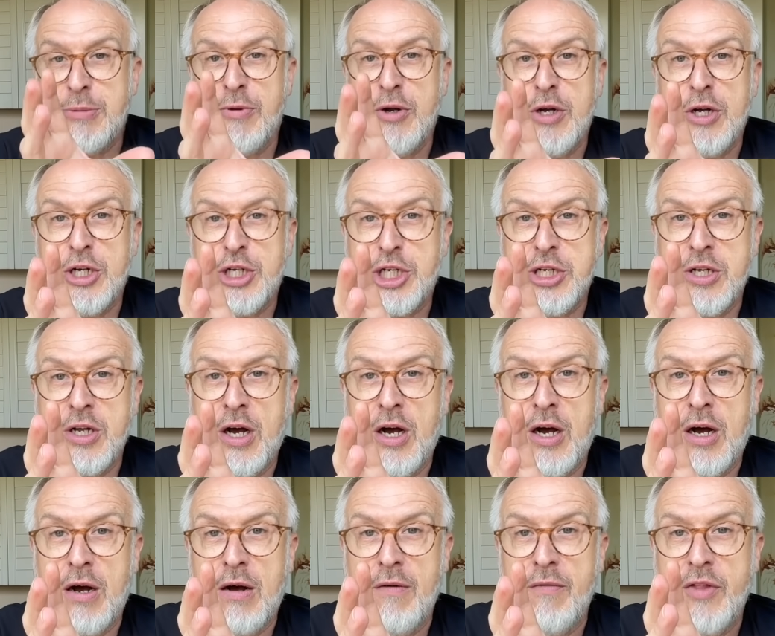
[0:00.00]
version
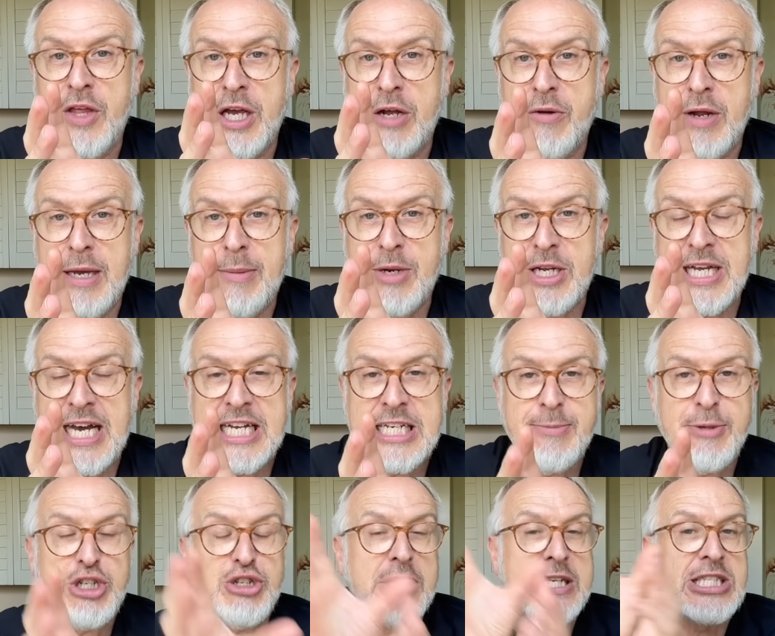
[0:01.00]
of the agreement had to
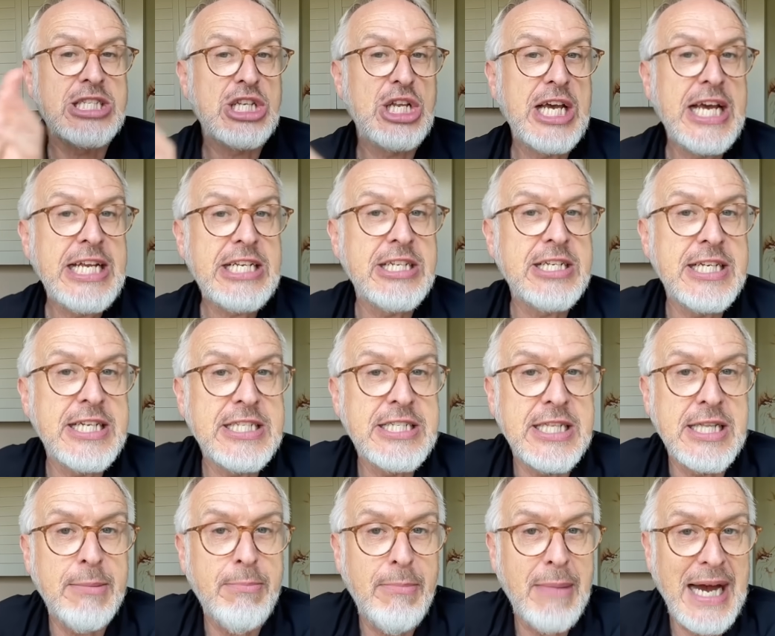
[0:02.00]
be translated
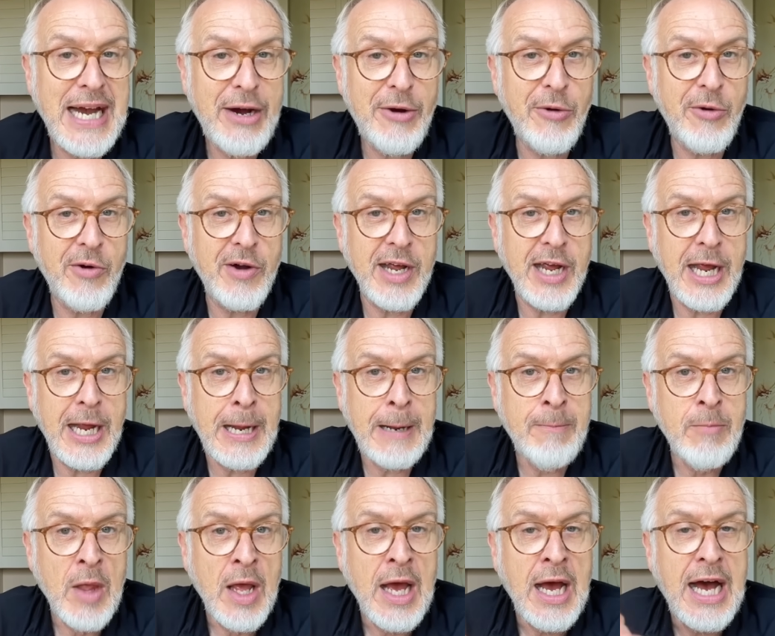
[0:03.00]
into the Maori.